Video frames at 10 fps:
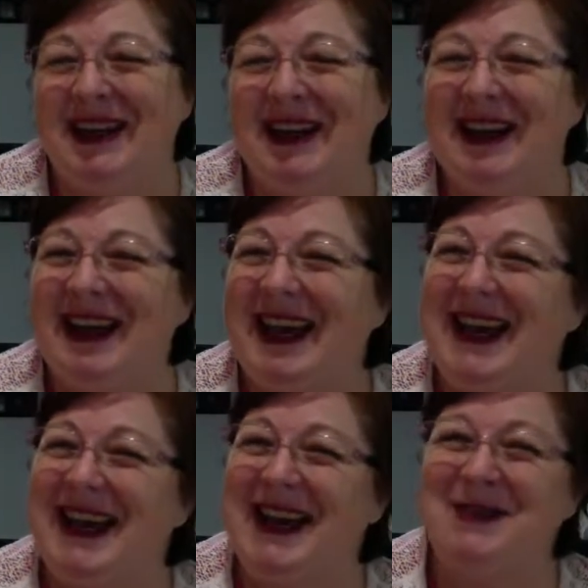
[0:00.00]

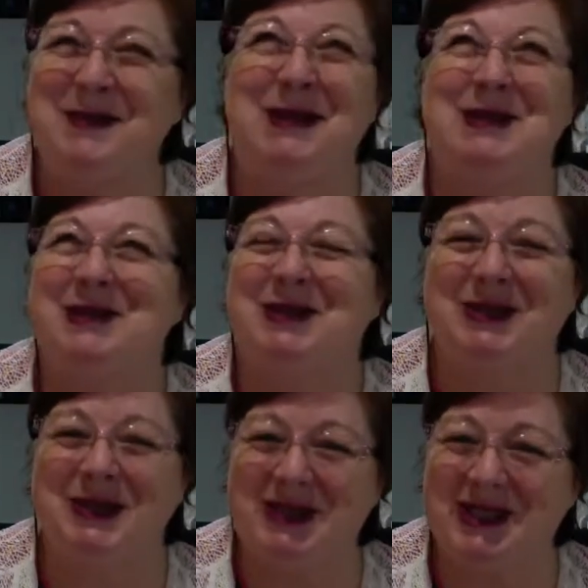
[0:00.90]
Okay, have the most
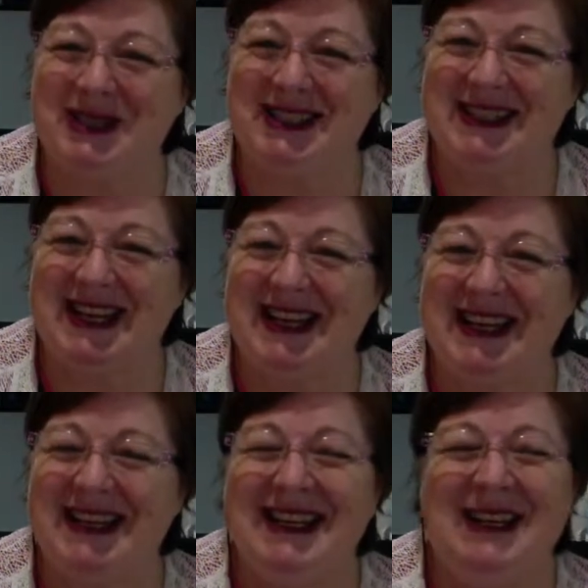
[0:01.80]
gorgeous day.